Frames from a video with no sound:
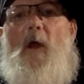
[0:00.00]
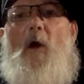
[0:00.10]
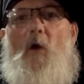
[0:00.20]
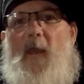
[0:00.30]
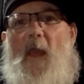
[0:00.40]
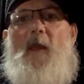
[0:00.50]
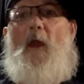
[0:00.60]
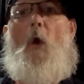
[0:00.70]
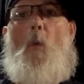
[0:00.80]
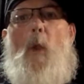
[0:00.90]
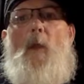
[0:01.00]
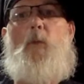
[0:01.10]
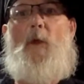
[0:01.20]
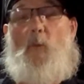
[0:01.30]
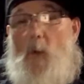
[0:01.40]
okay,
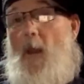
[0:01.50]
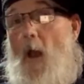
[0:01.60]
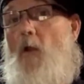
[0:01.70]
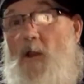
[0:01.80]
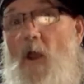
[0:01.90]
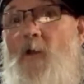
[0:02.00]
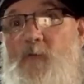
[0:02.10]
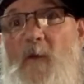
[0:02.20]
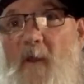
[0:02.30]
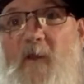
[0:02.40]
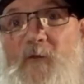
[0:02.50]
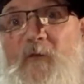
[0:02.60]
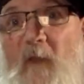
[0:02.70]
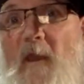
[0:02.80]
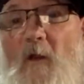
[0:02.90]
we are a country that can
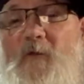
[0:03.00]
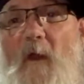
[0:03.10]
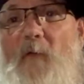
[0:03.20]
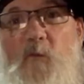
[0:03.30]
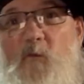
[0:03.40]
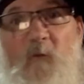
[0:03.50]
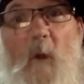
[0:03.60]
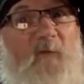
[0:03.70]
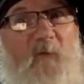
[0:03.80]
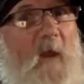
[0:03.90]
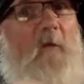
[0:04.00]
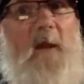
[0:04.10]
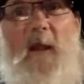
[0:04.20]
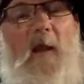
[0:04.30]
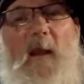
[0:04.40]
sustain ourselves with
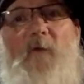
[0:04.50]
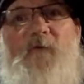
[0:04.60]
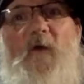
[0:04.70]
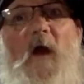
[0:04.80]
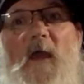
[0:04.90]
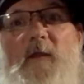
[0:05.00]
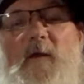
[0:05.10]
very little outside.